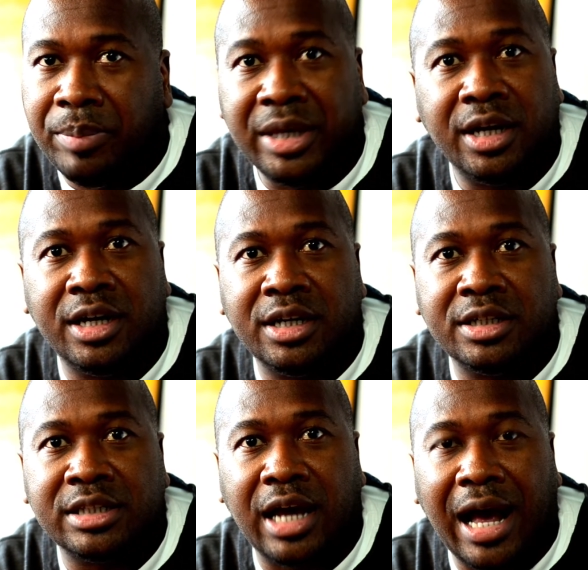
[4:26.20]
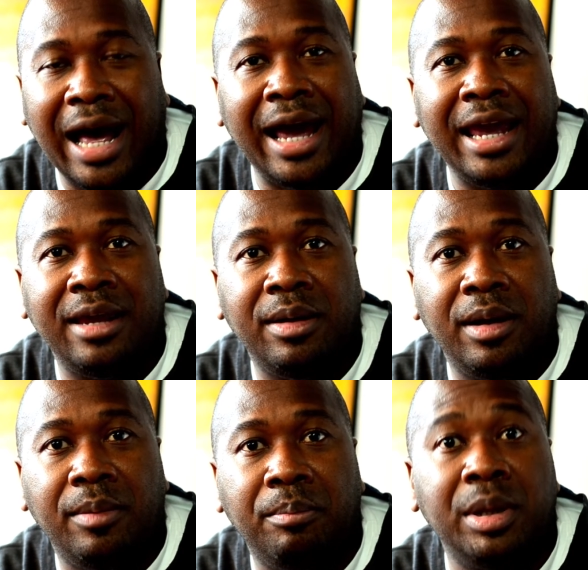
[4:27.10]
because I
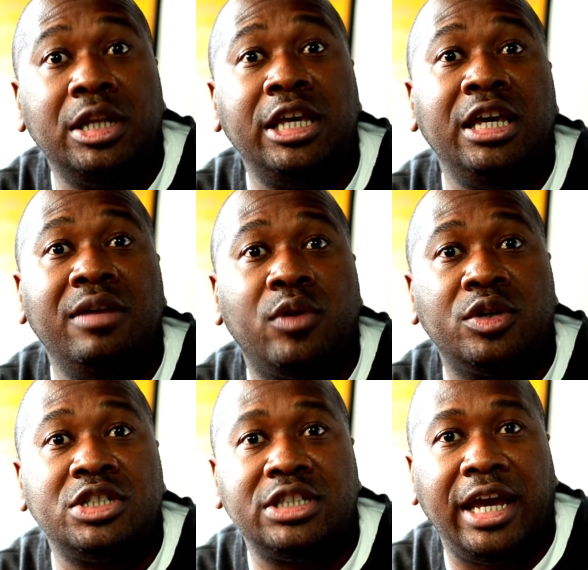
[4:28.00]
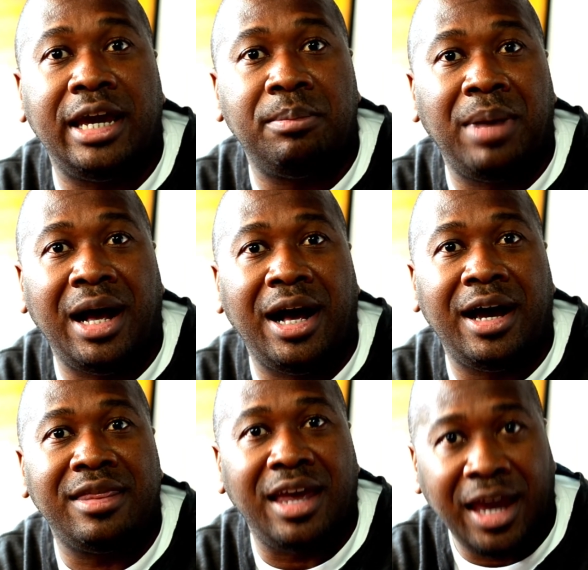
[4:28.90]
believe or stand
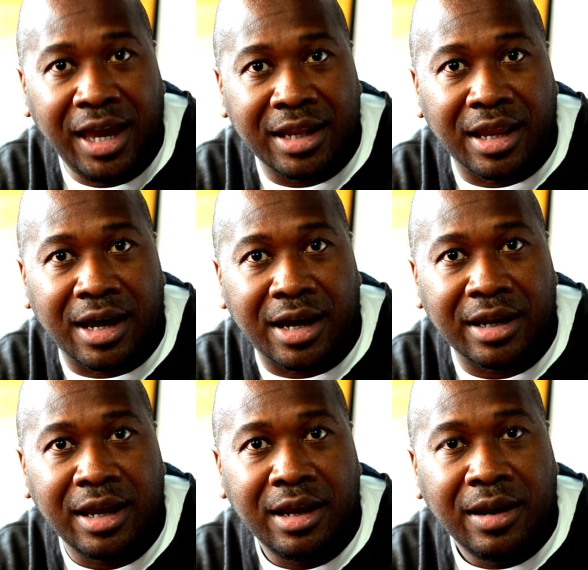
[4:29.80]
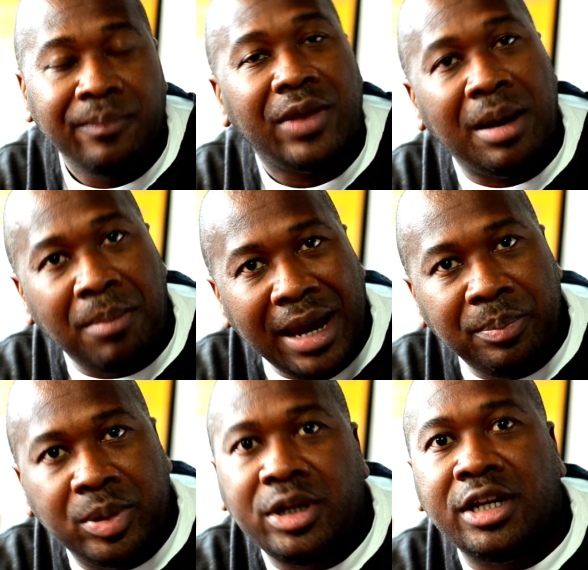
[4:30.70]
by the headline. I
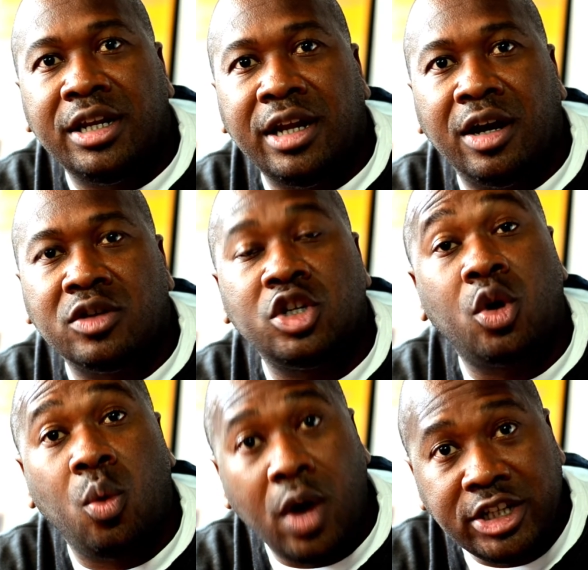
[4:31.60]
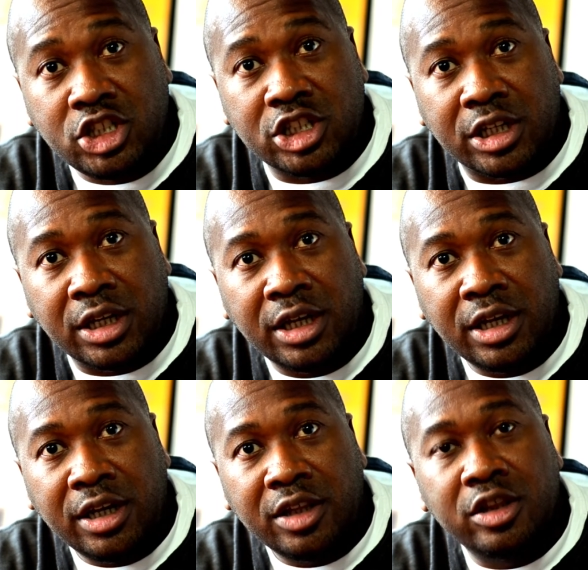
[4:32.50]
might put it in there to question
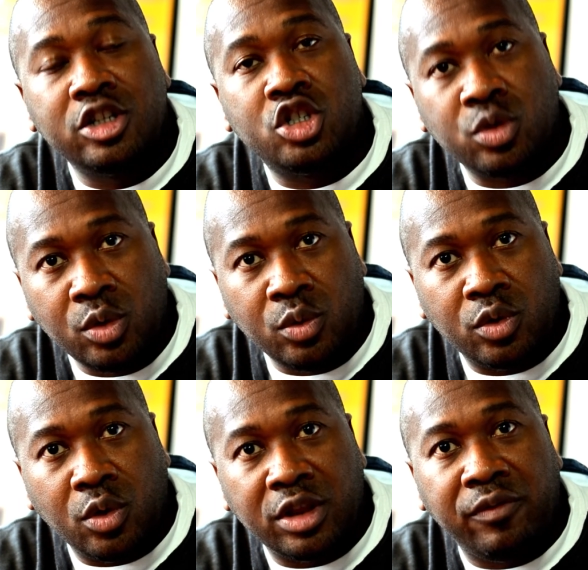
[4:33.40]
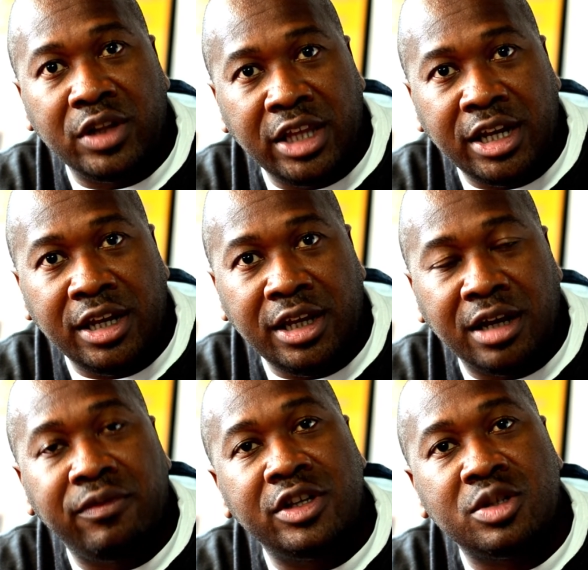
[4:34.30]
the truth or the validity
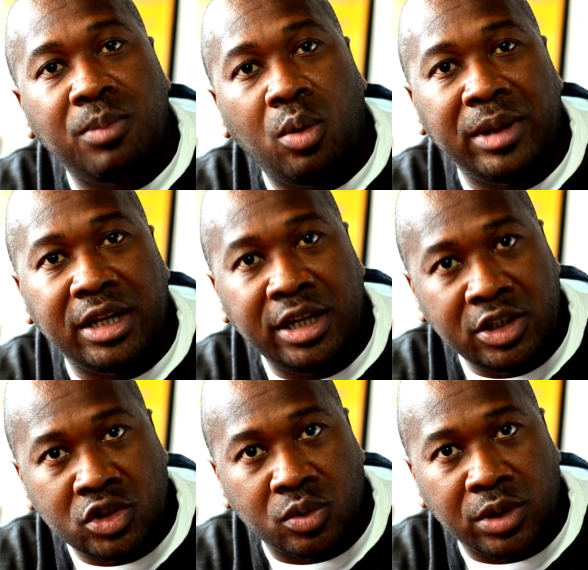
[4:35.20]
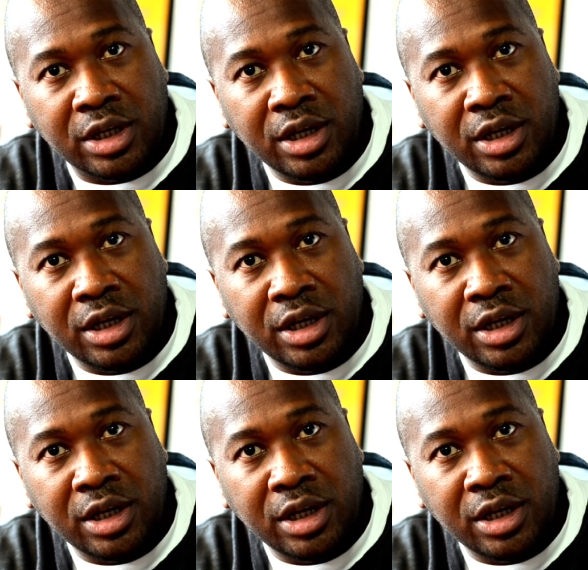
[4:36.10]
of this moment in history.